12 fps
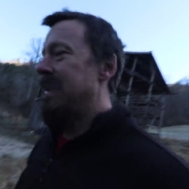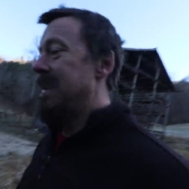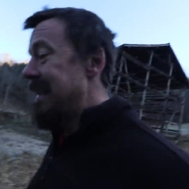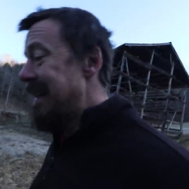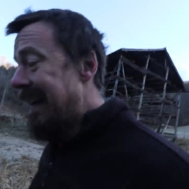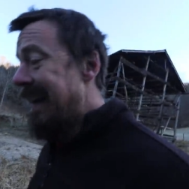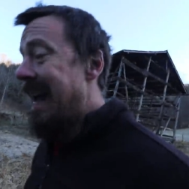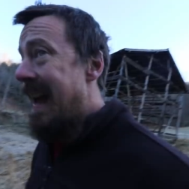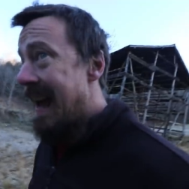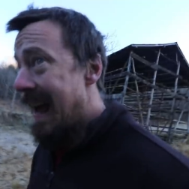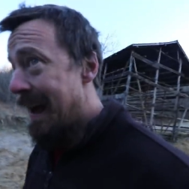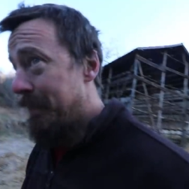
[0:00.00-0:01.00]
He's not
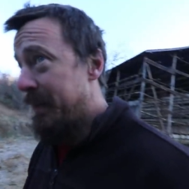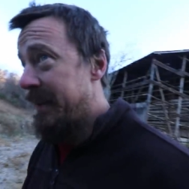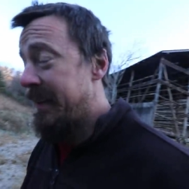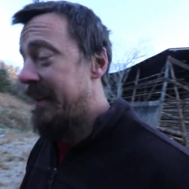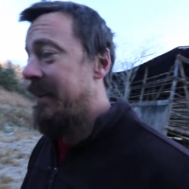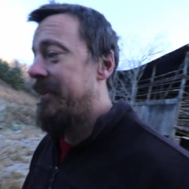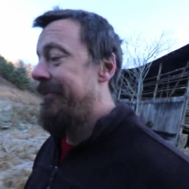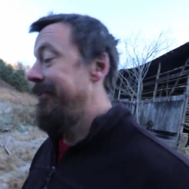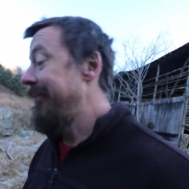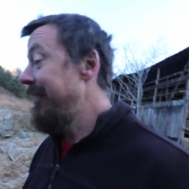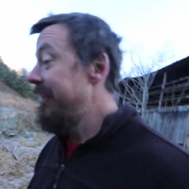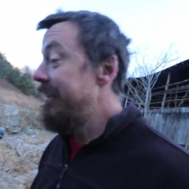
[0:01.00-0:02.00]
happy.
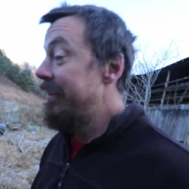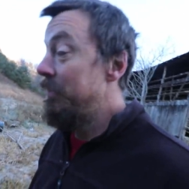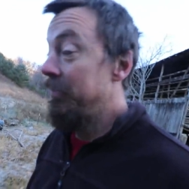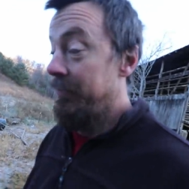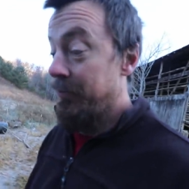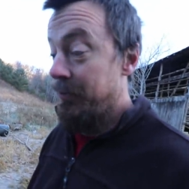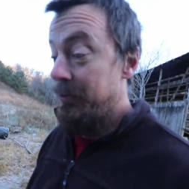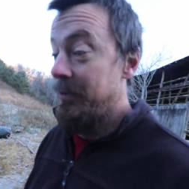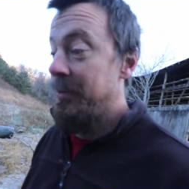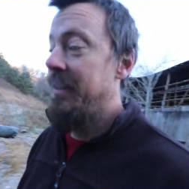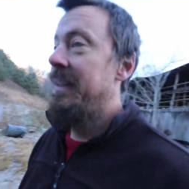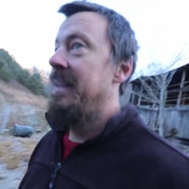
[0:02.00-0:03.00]
We've done this before.